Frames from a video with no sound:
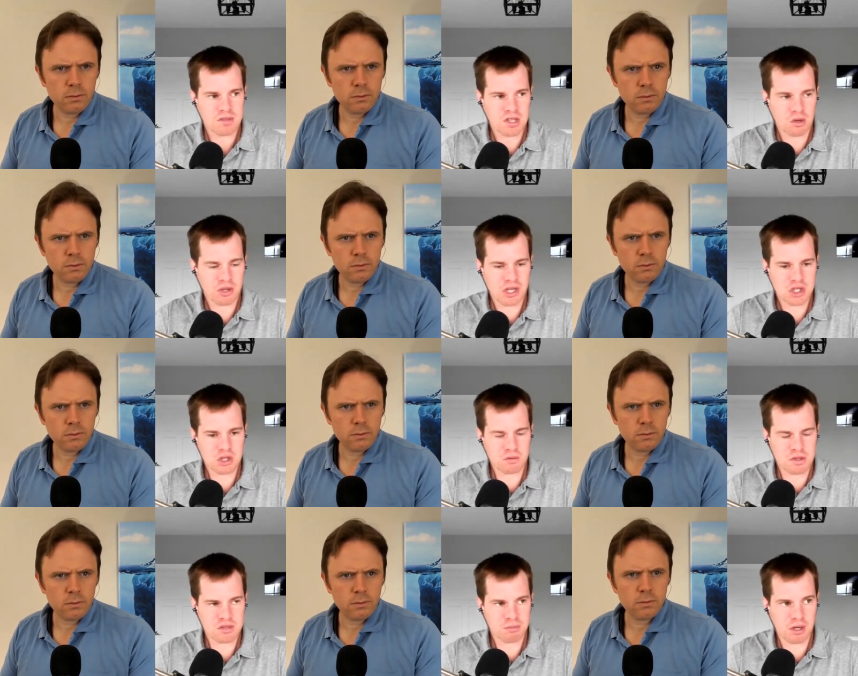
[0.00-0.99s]
Speaker 1: cell
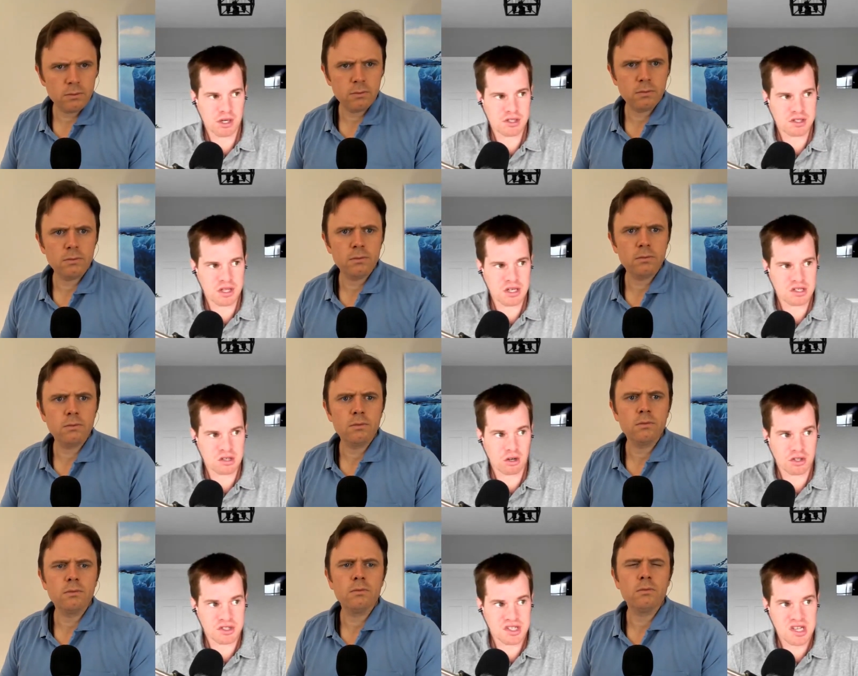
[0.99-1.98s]
danger response. They
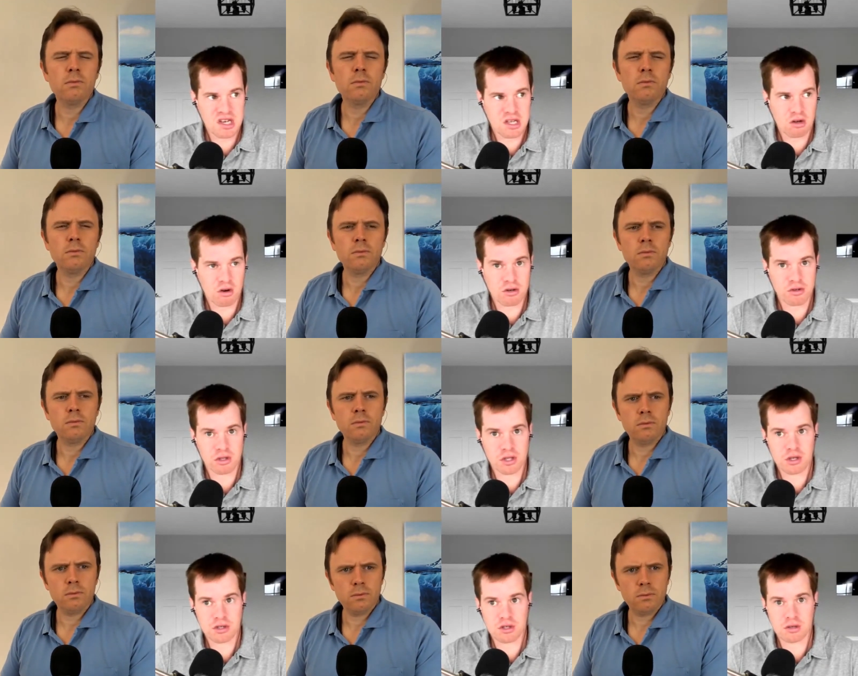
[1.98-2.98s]
just call it CDR in
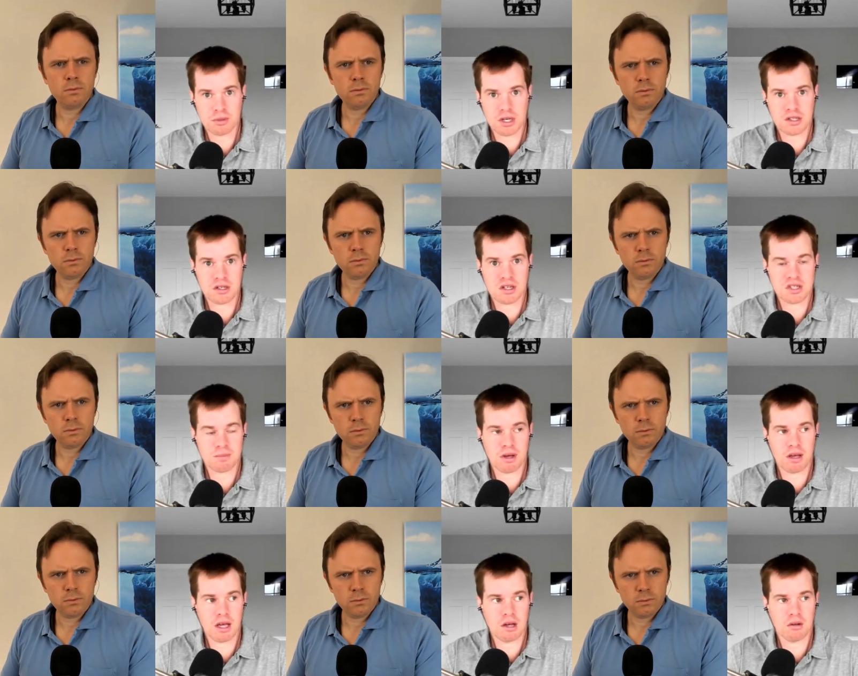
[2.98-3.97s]
the literature, but it talks
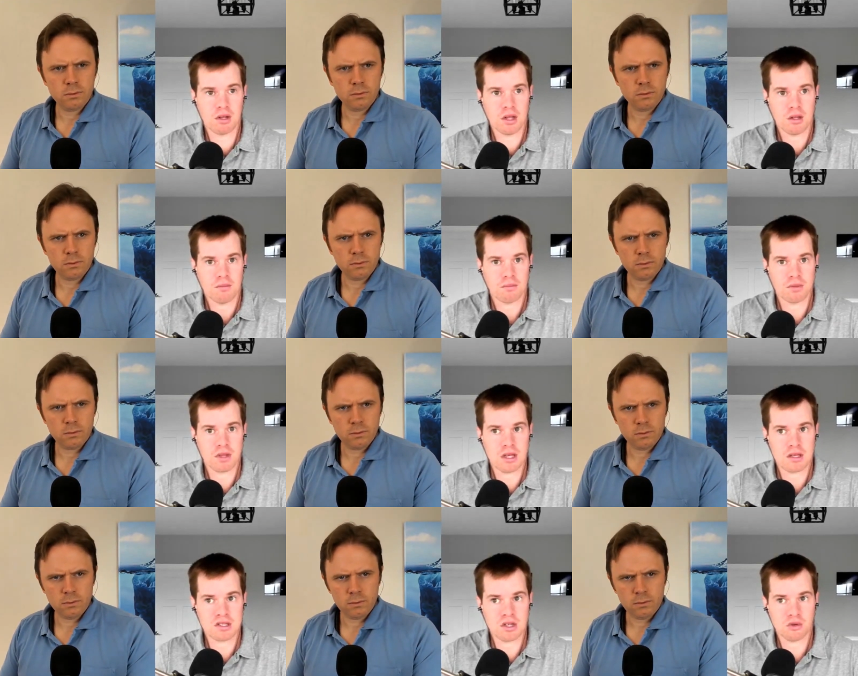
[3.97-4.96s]
about how
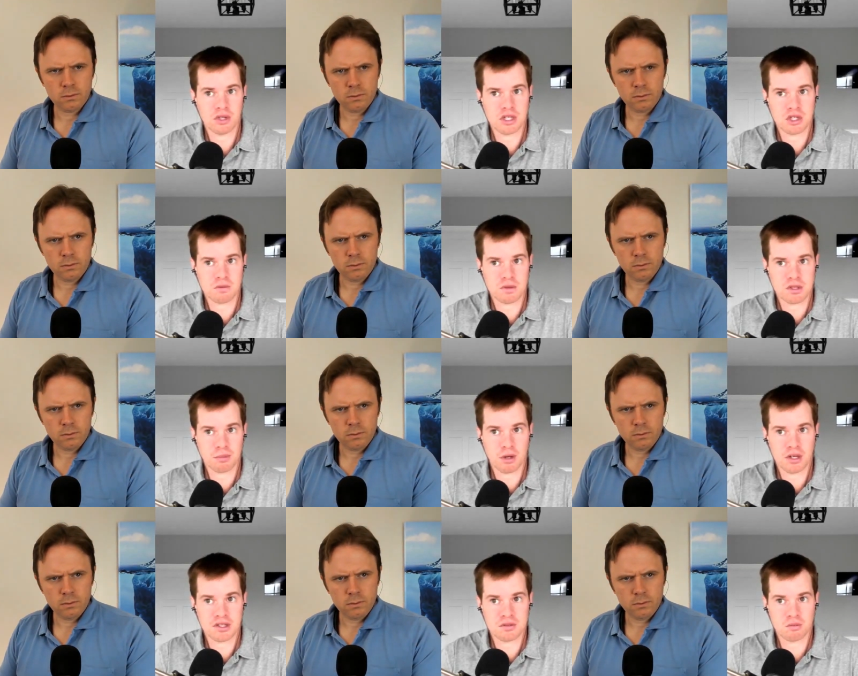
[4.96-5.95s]
the cell danger
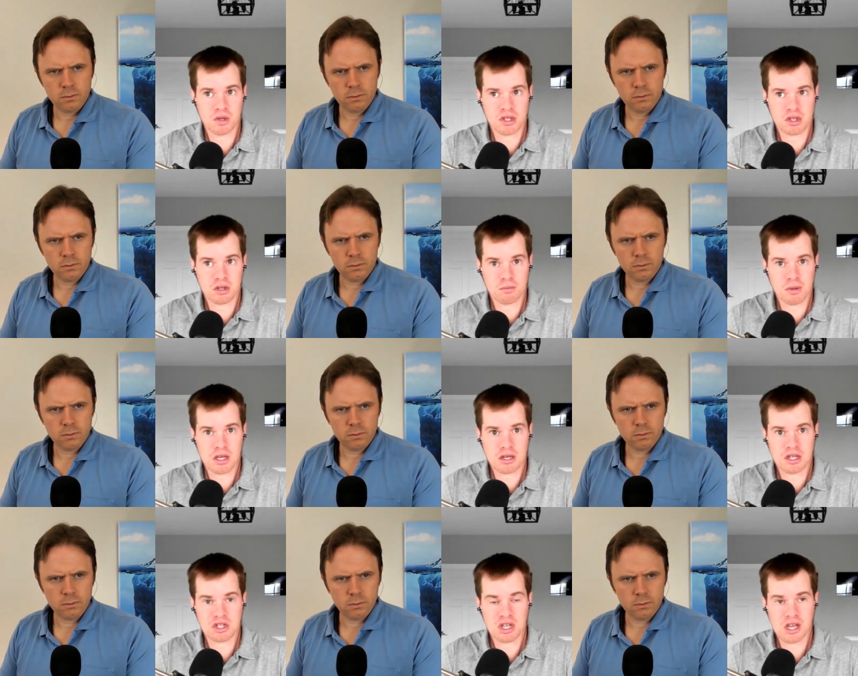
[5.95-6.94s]
response, which could
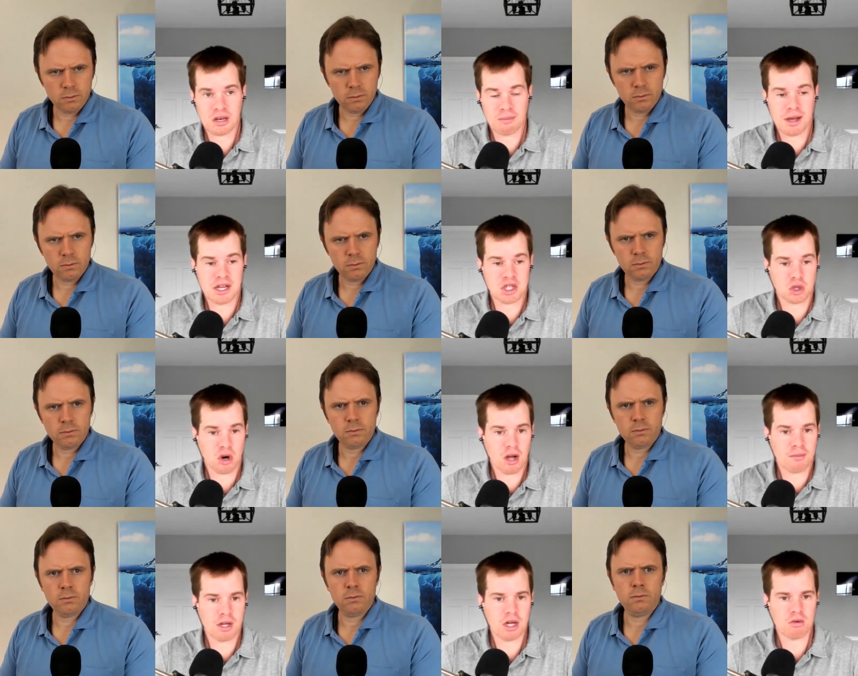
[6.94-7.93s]
be initiated by
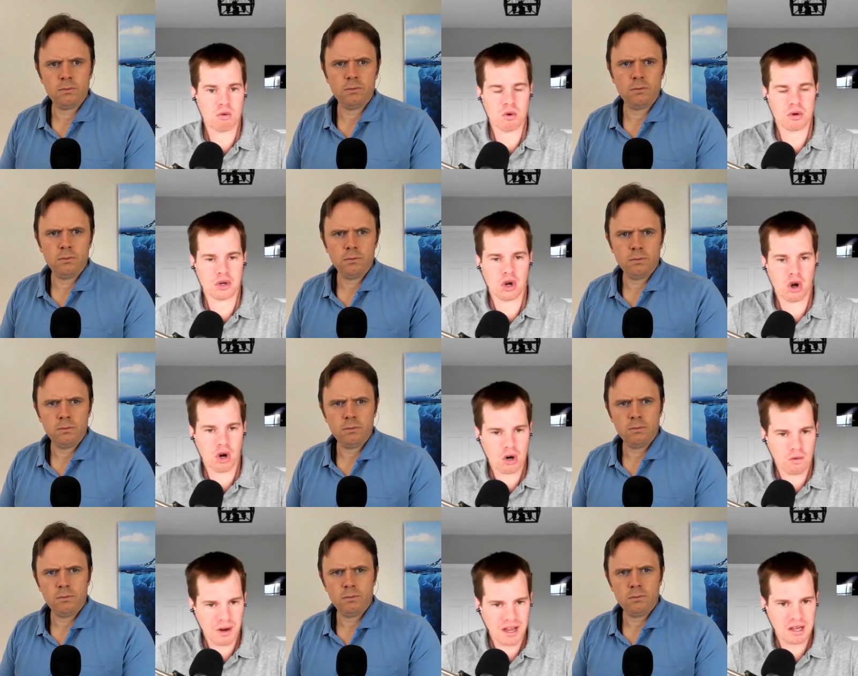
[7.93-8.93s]
trauma or a
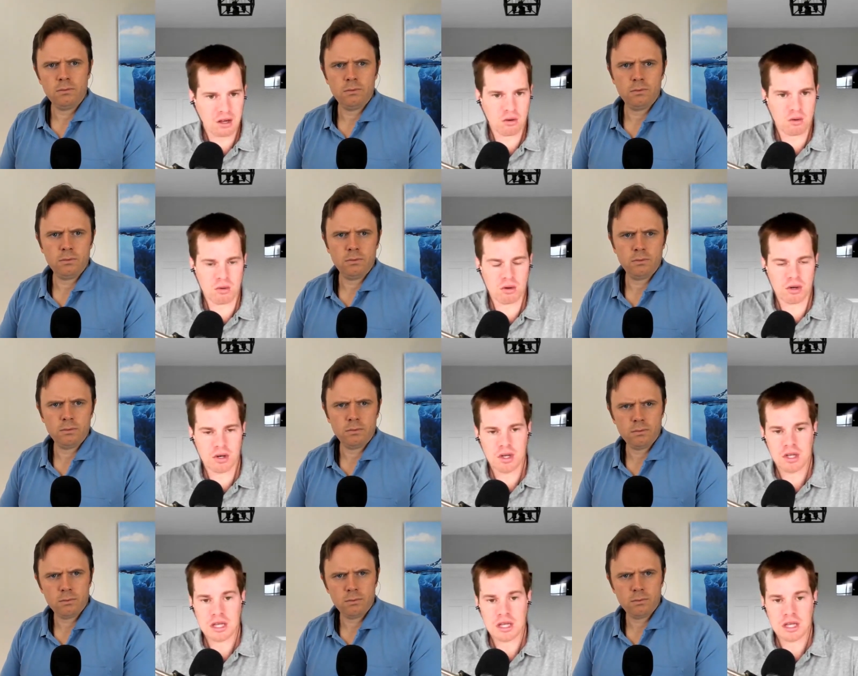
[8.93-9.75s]
car wreck or